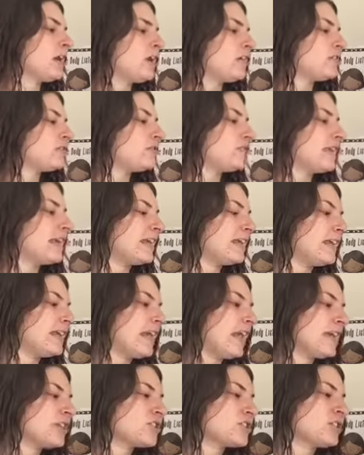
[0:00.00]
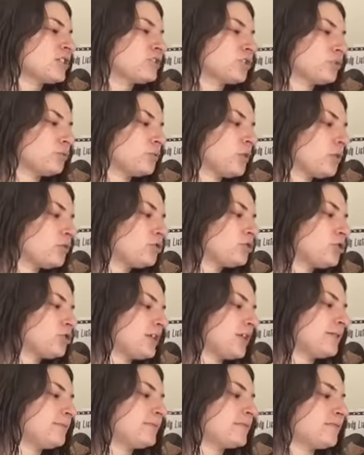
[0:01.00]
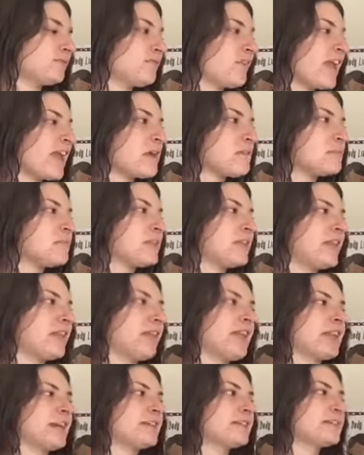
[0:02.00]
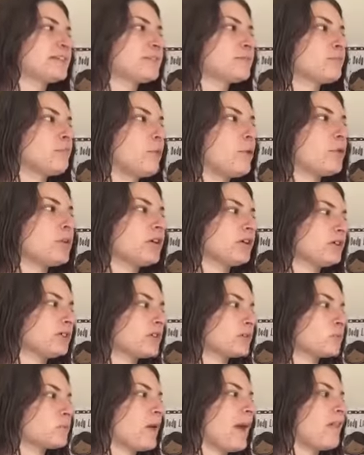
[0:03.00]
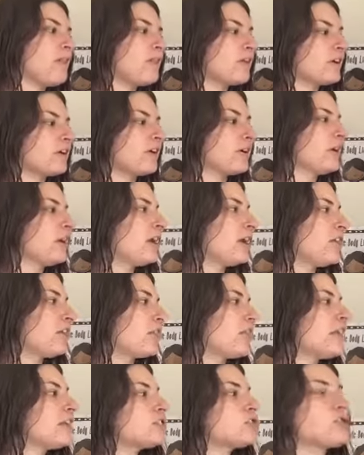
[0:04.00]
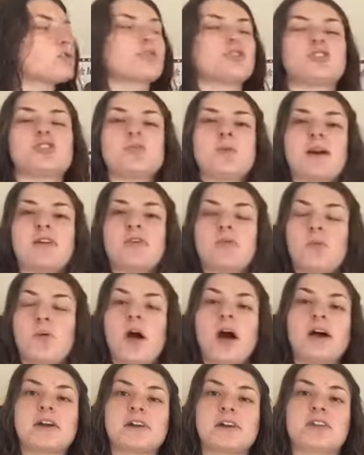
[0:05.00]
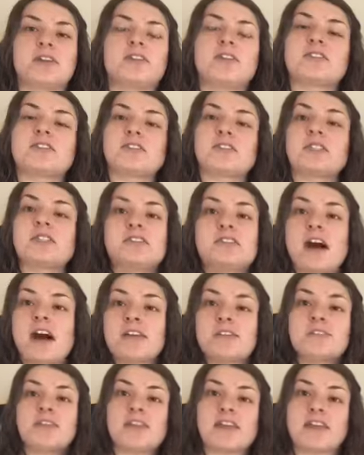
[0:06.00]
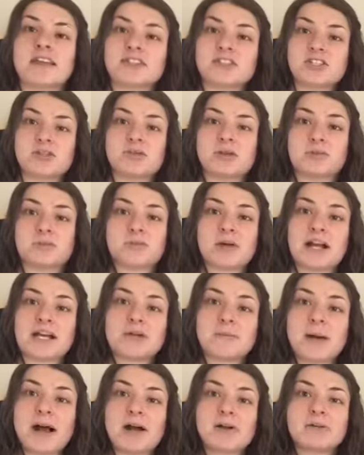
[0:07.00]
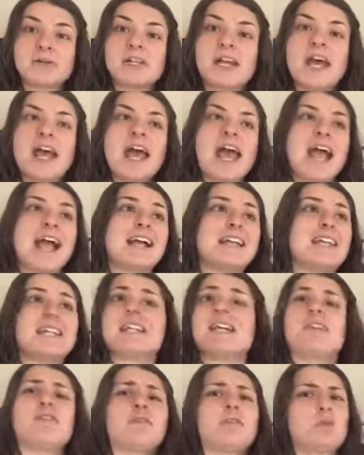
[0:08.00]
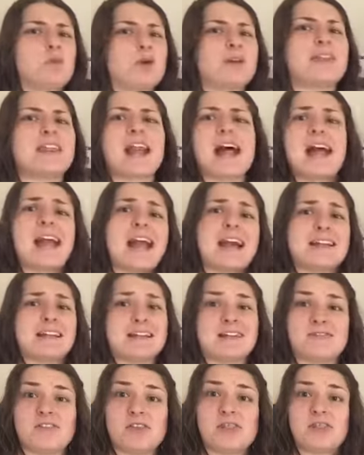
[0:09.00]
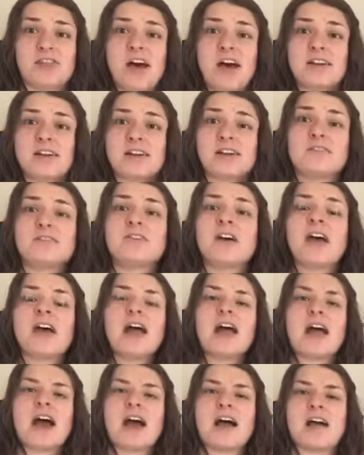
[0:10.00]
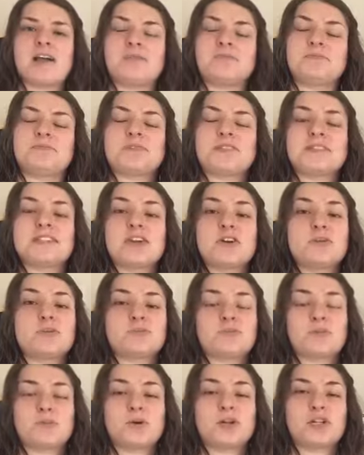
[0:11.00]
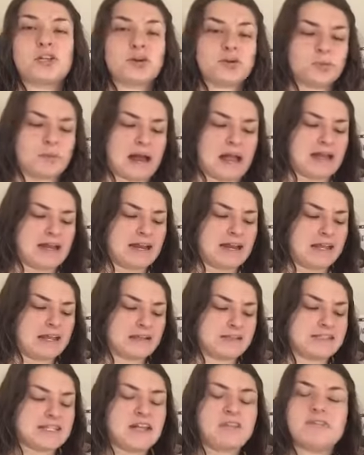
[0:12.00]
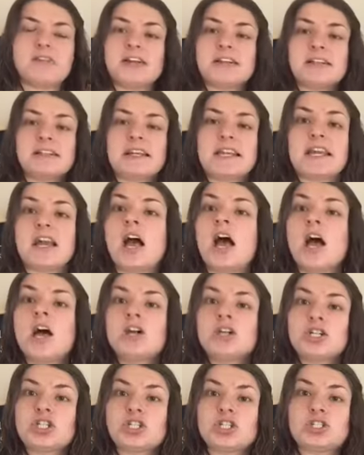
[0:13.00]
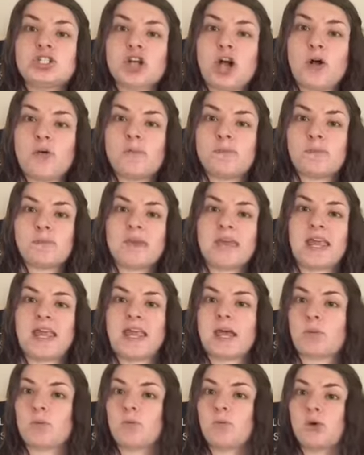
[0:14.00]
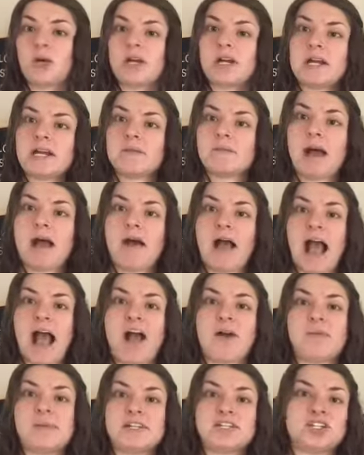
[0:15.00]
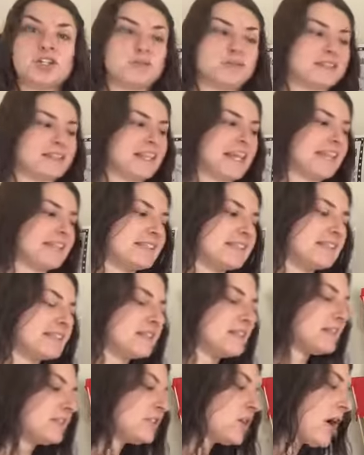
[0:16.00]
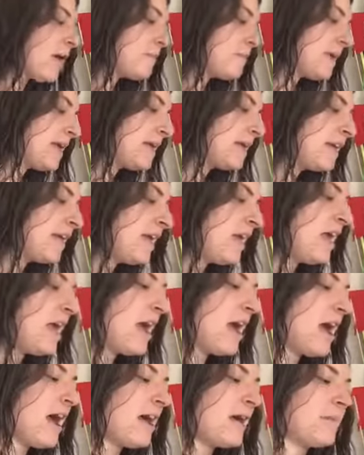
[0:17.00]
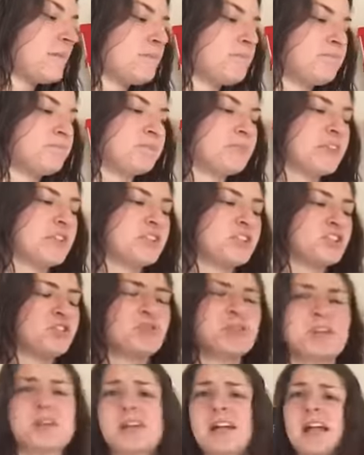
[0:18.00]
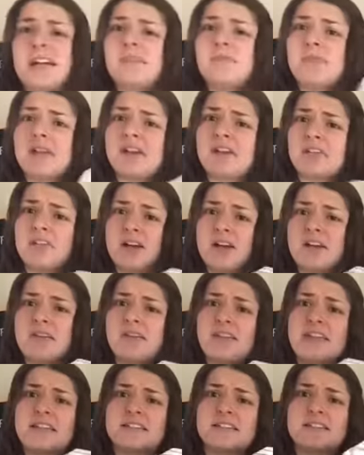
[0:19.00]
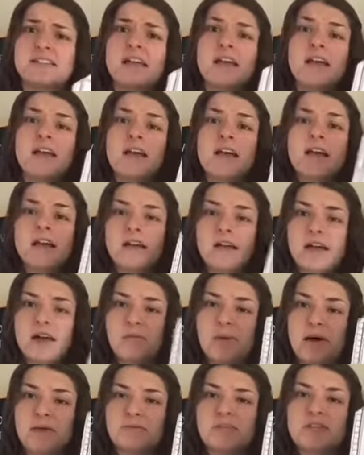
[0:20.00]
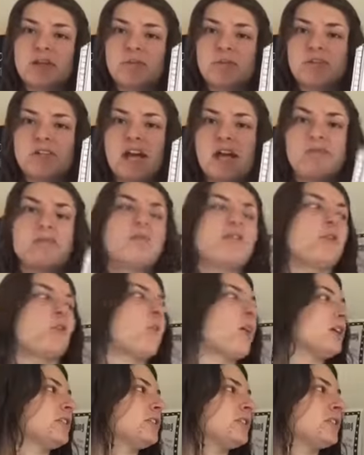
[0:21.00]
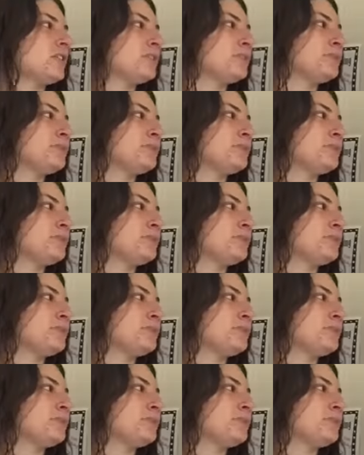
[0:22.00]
vacations or road trips, family, sports, weather, things you can do by the water. There's a lot of things you can write about, and even more that I hadn't even thought of. So when you're writing, definitely don't be worried about how much it relates to the topic, because you can kind of make a lot of things about summertime if you want to.